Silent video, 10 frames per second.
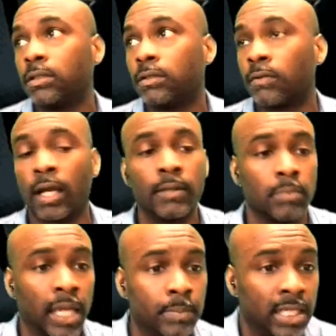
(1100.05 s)
Right?
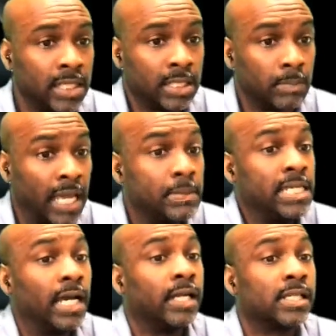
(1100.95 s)
Maybe
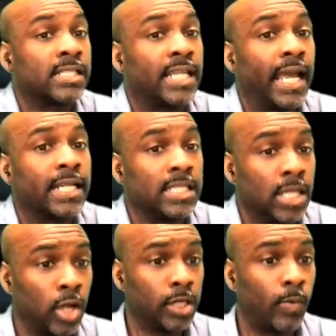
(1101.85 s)
he understands the
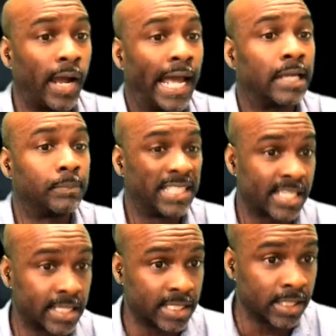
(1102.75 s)
only way I can be
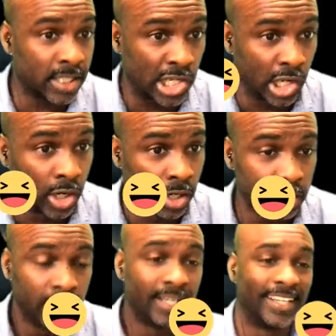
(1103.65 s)
6 inches long
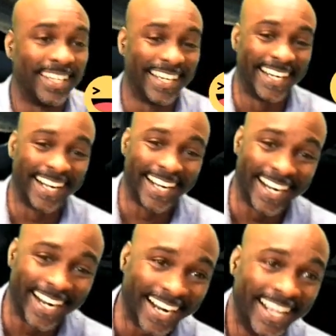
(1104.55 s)

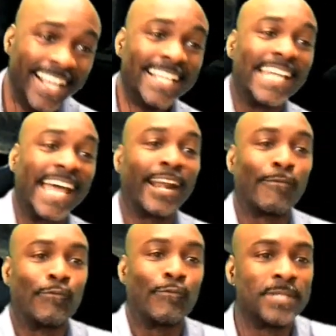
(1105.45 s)
is I gotta
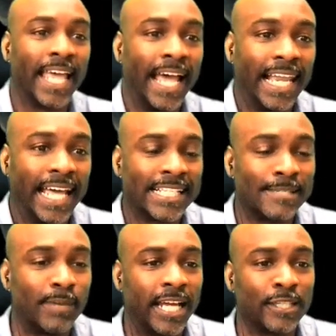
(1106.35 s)
rip the hell out of
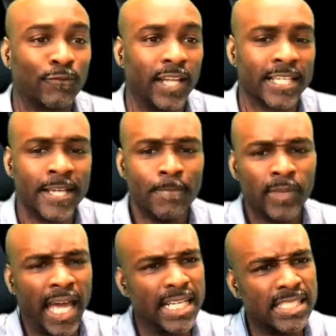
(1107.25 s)
somebody's flesh.
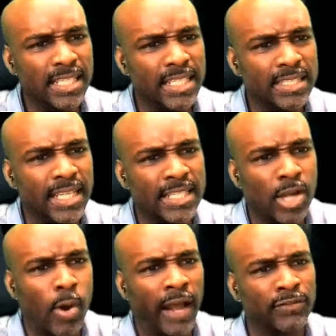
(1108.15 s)
I done seen these things
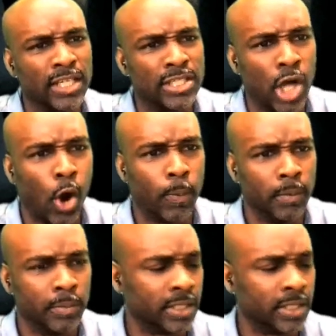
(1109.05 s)
go after Dobermans,